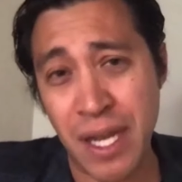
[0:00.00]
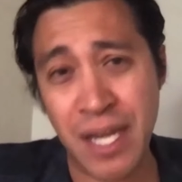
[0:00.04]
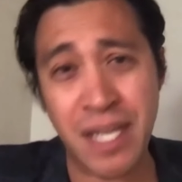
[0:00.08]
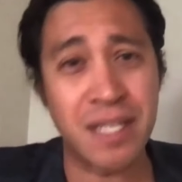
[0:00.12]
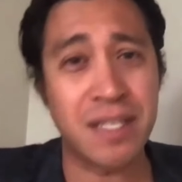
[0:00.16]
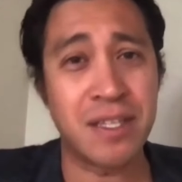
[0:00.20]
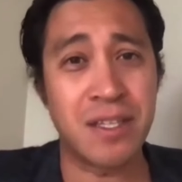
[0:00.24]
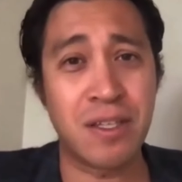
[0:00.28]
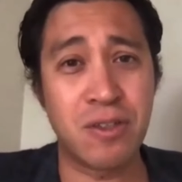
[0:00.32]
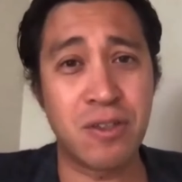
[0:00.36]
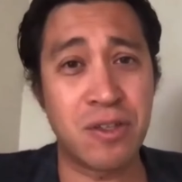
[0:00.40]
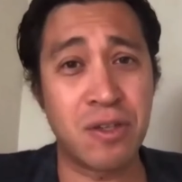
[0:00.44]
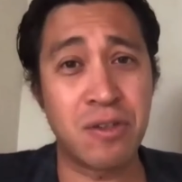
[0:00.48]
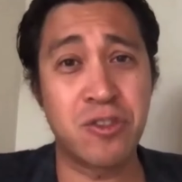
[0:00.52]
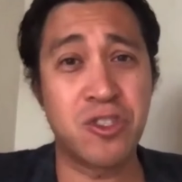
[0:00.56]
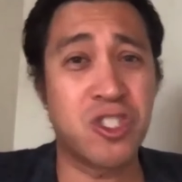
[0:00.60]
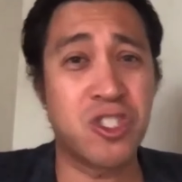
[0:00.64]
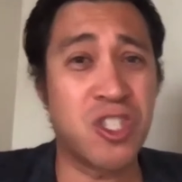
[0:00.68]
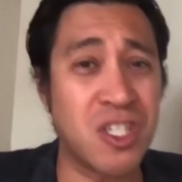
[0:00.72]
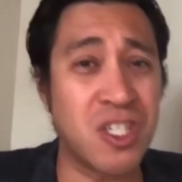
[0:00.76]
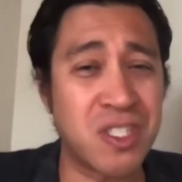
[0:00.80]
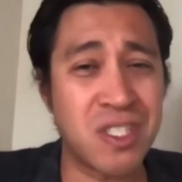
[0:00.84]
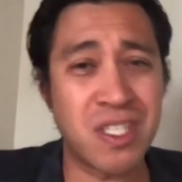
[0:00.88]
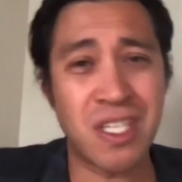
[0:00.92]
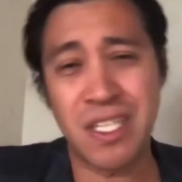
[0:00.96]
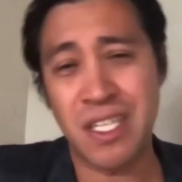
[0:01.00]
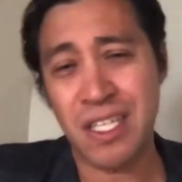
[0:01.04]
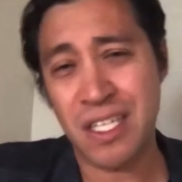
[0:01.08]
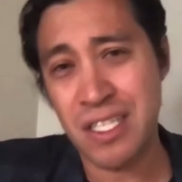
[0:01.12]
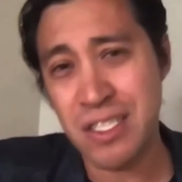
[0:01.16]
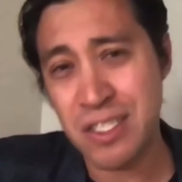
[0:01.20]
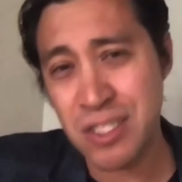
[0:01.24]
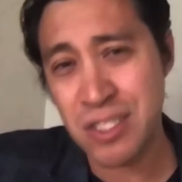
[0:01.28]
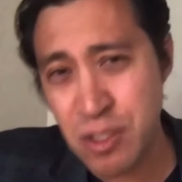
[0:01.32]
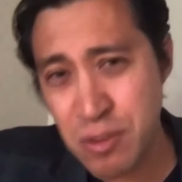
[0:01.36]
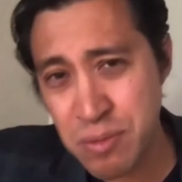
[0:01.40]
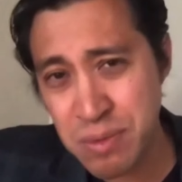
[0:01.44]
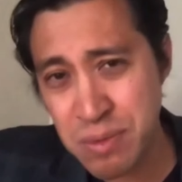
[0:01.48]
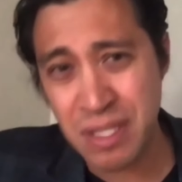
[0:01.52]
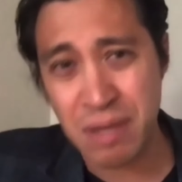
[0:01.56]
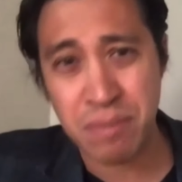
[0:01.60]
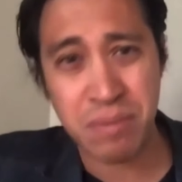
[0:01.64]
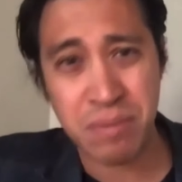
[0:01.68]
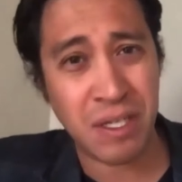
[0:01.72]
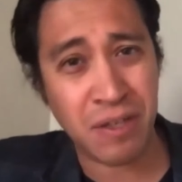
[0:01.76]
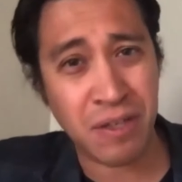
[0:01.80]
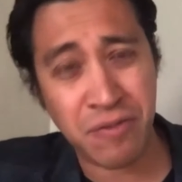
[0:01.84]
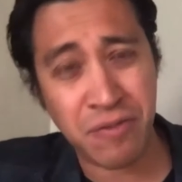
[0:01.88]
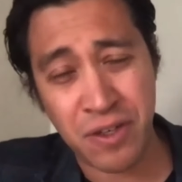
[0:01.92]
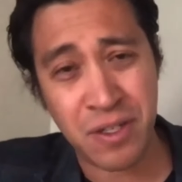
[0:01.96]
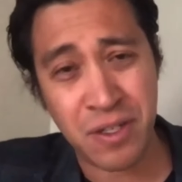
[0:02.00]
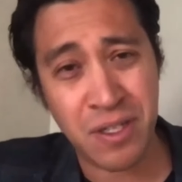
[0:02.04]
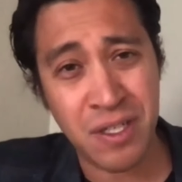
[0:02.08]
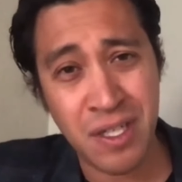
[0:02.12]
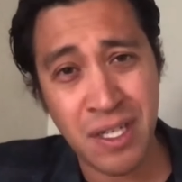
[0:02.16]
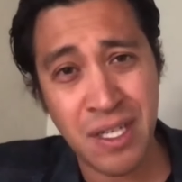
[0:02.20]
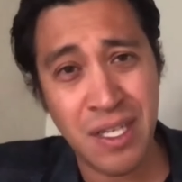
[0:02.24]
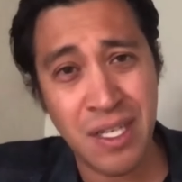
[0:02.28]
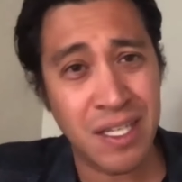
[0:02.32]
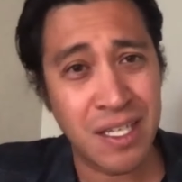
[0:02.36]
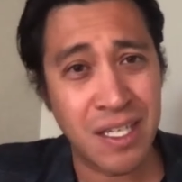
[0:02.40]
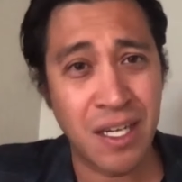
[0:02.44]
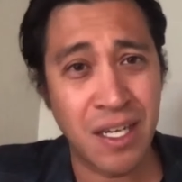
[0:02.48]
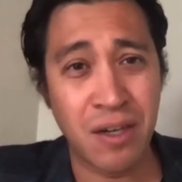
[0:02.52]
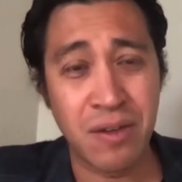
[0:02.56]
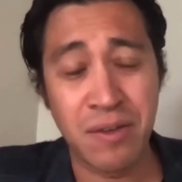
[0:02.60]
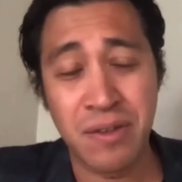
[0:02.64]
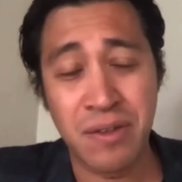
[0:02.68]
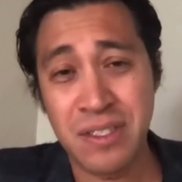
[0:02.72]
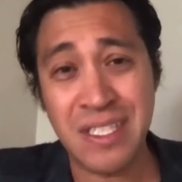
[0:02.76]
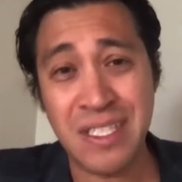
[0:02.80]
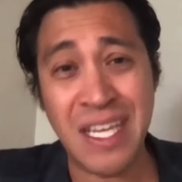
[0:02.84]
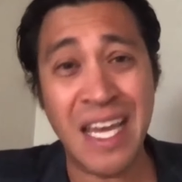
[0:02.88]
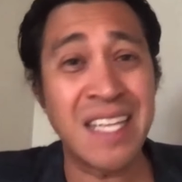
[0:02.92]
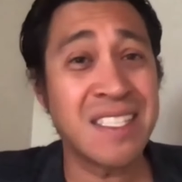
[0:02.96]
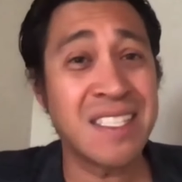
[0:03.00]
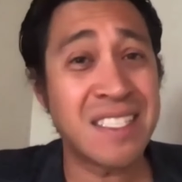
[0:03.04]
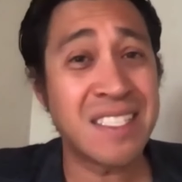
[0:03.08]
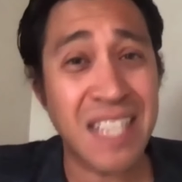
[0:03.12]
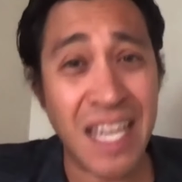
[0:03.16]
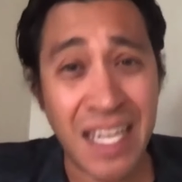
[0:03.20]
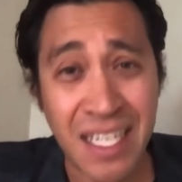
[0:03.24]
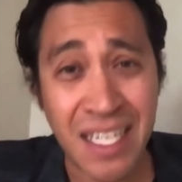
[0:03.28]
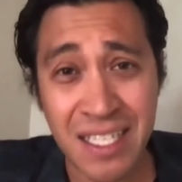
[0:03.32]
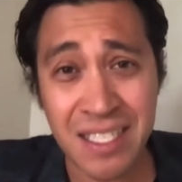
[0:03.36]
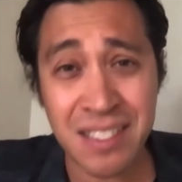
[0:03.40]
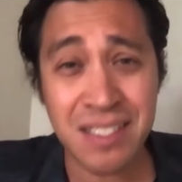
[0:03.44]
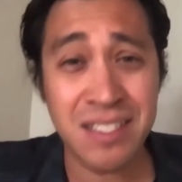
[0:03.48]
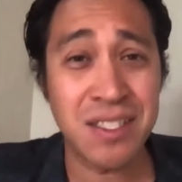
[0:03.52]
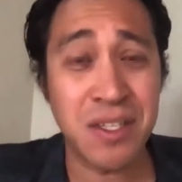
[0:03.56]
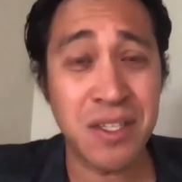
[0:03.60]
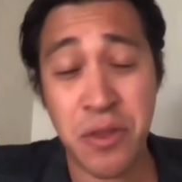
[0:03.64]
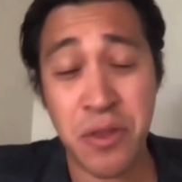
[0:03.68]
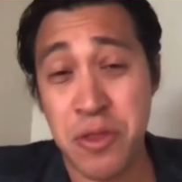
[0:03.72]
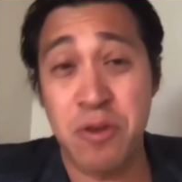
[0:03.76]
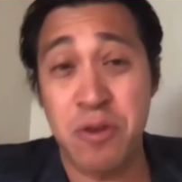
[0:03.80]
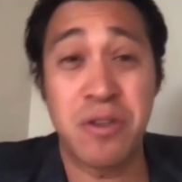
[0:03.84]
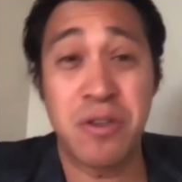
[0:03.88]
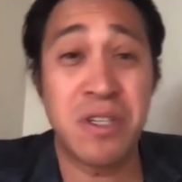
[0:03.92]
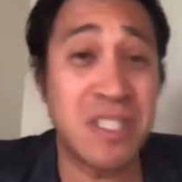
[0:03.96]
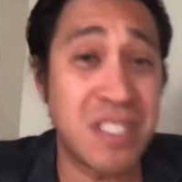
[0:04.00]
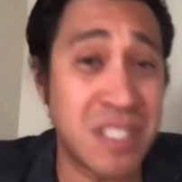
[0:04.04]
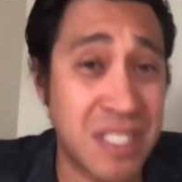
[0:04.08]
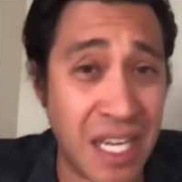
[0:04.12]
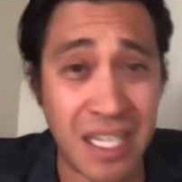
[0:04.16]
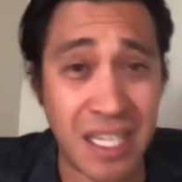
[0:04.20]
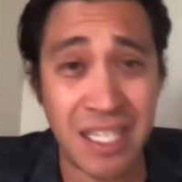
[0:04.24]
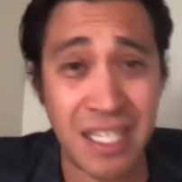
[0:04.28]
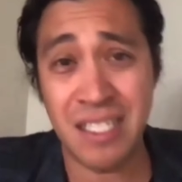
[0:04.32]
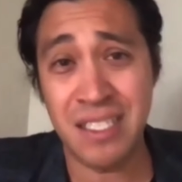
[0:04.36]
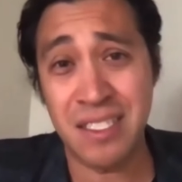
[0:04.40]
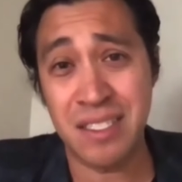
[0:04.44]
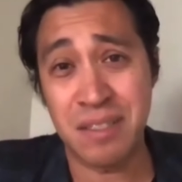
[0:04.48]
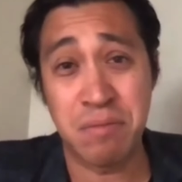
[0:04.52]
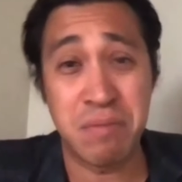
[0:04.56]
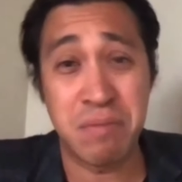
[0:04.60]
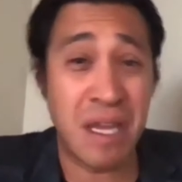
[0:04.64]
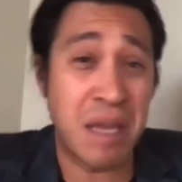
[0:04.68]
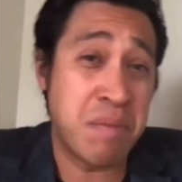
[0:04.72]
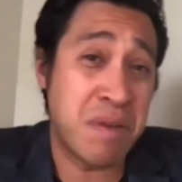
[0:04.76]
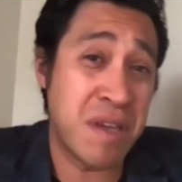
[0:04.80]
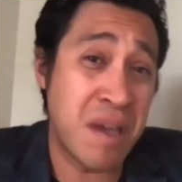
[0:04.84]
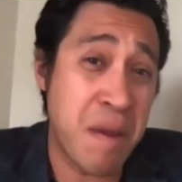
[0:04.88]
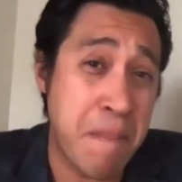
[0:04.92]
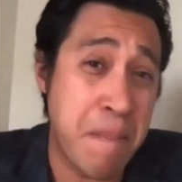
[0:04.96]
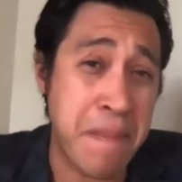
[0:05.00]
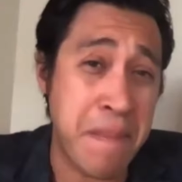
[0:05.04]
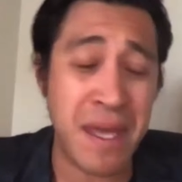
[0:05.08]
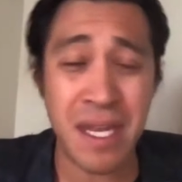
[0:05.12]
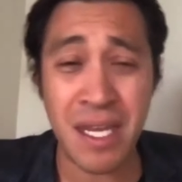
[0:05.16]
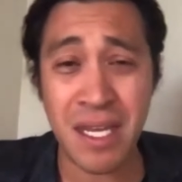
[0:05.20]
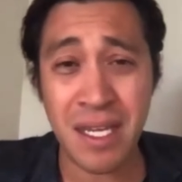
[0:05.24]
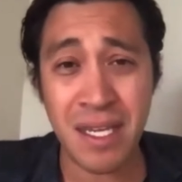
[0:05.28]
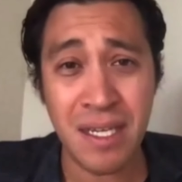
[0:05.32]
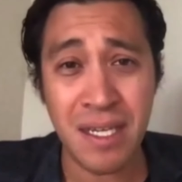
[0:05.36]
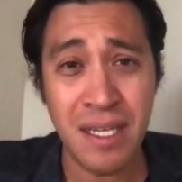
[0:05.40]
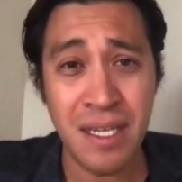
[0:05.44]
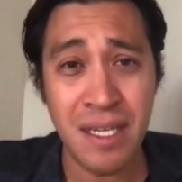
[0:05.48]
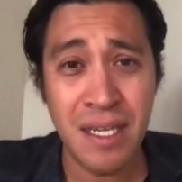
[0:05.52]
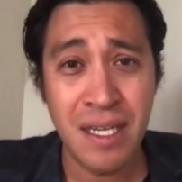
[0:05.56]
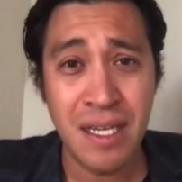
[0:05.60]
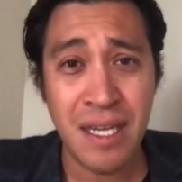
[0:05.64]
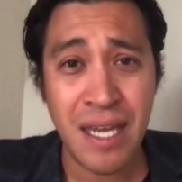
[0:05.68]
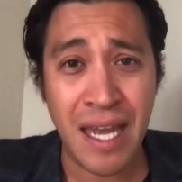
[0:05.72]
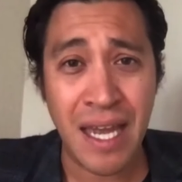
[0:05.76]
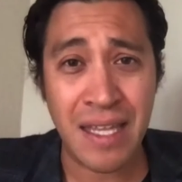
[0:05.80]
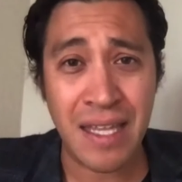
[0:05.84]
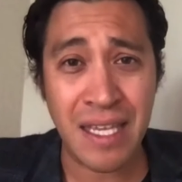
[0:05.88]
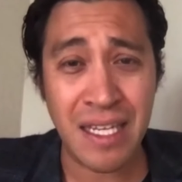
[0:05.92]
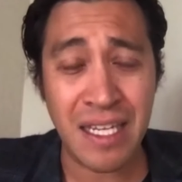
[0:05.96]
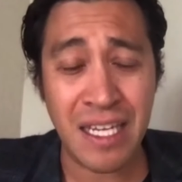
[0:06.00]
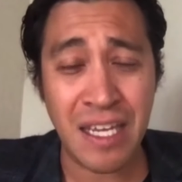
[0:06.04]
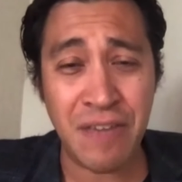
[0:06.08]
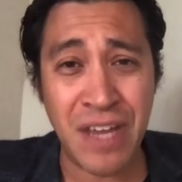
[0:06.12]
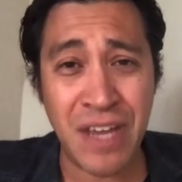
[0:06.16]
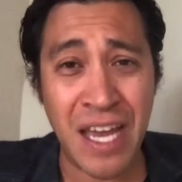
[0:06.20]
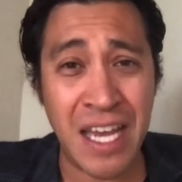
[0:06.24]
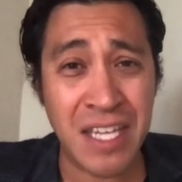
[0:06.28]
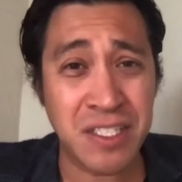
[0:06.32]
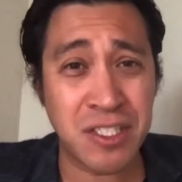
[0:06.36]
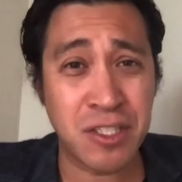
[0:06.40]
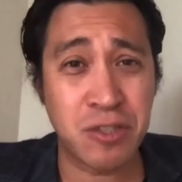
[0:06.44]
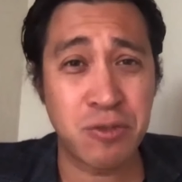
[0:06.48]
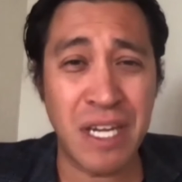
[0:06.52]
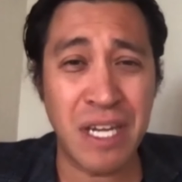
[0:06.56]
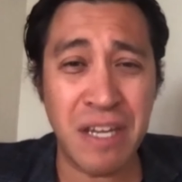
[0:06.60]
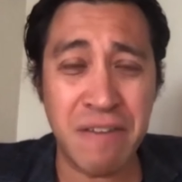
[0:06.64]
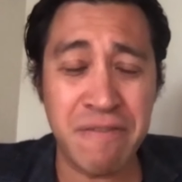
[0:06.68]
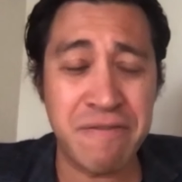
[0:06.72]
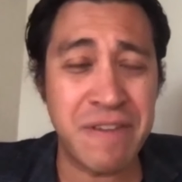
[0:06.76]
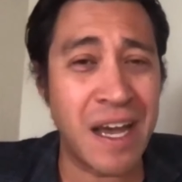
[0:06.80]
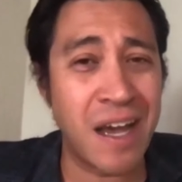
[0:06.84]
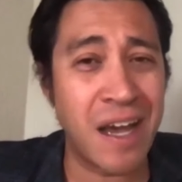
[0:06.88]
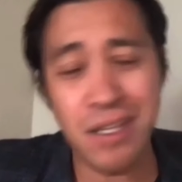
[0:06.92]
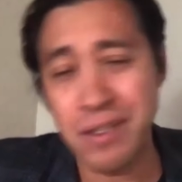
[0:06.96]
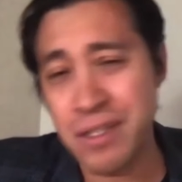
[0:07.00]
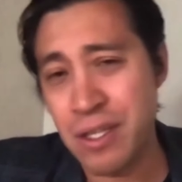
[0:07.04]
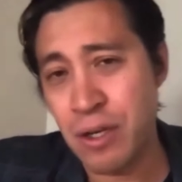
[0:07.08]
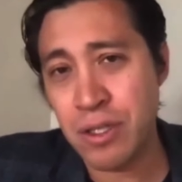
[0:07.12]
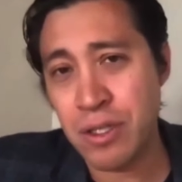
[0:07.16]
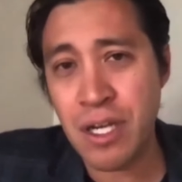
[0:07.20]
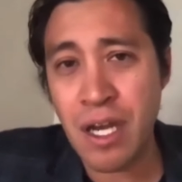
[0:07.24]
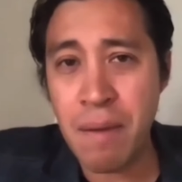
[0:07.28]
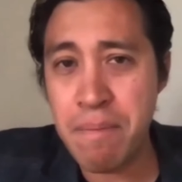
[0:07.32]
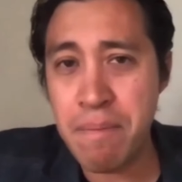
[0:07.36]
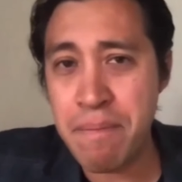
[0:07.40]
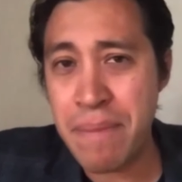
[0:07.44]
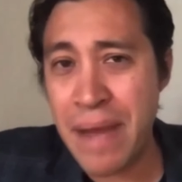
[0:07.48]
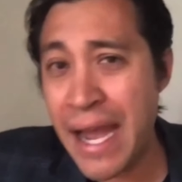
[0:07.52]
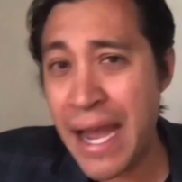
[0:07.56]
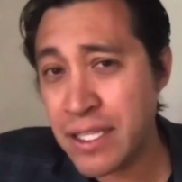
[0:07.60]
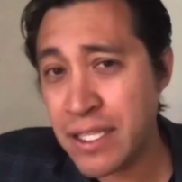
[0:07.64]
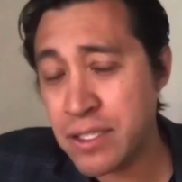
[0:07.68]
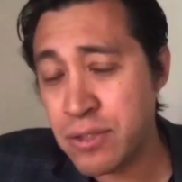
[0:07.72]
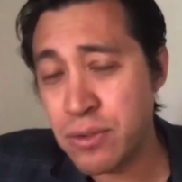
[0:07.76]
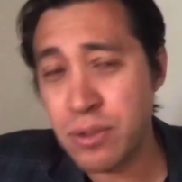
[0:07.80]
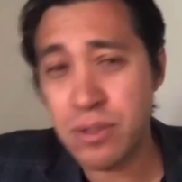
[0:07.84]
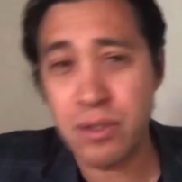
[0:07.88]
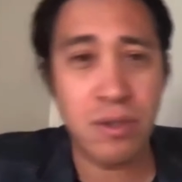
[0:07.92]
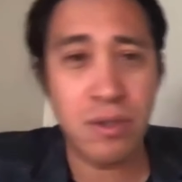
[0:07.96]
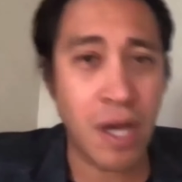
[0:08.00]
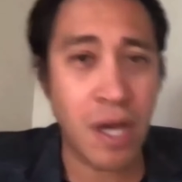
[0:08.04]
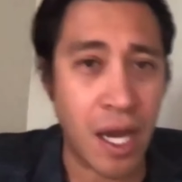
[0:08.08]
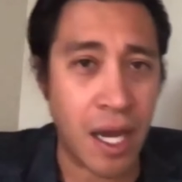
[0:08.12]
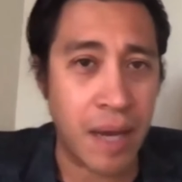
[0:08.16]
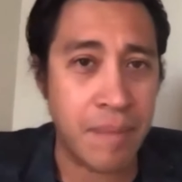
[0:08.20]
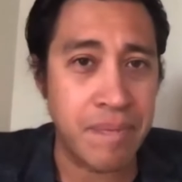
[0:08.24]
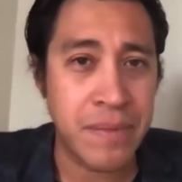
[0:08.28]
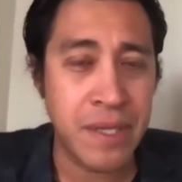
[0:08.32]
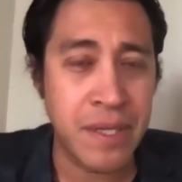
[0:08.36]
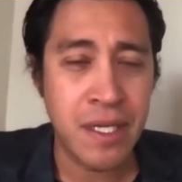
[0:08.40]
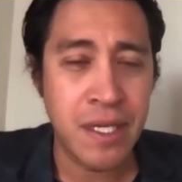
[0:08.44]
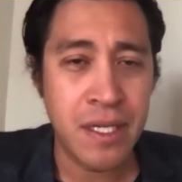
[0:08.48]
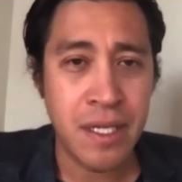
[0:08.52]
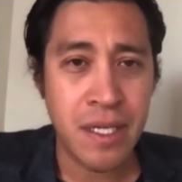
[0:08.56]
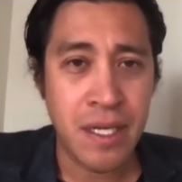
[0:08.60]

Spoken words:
right? They're just going to consume something for, 10 seconds, 30 seconds, maybe a minute. And then if it has great value, they'll come back to it or not.